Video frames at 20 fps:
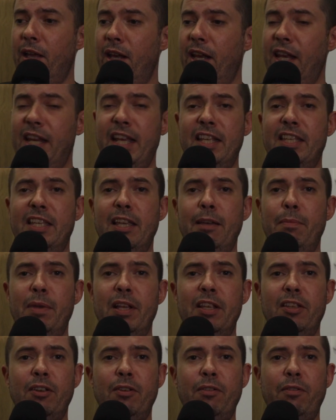leads him
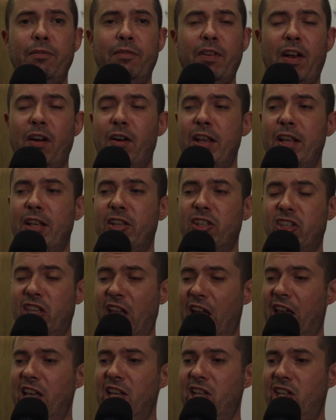into very
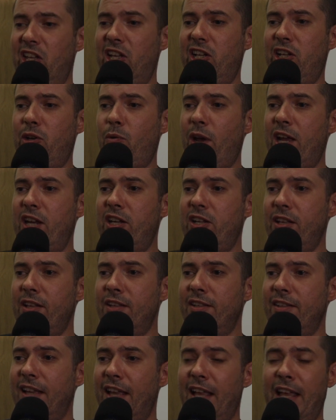sticky
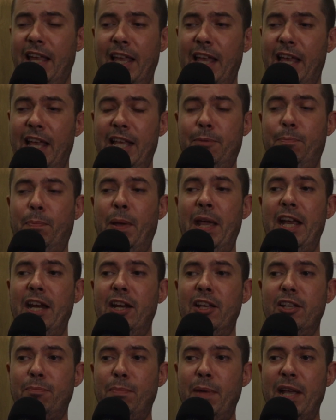situations. His
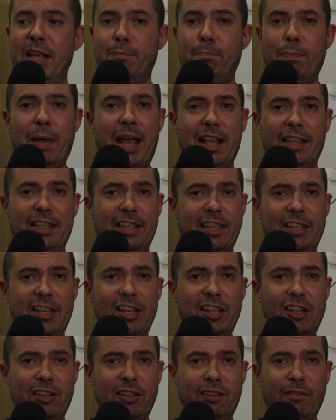penis makes bad
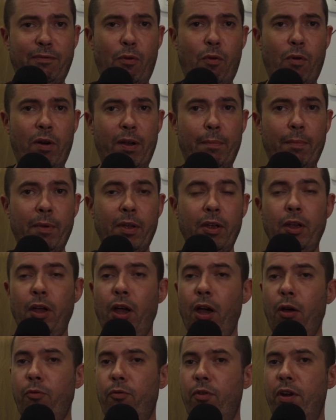decisions for him.
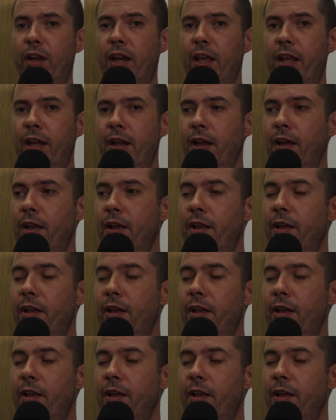Oh, really?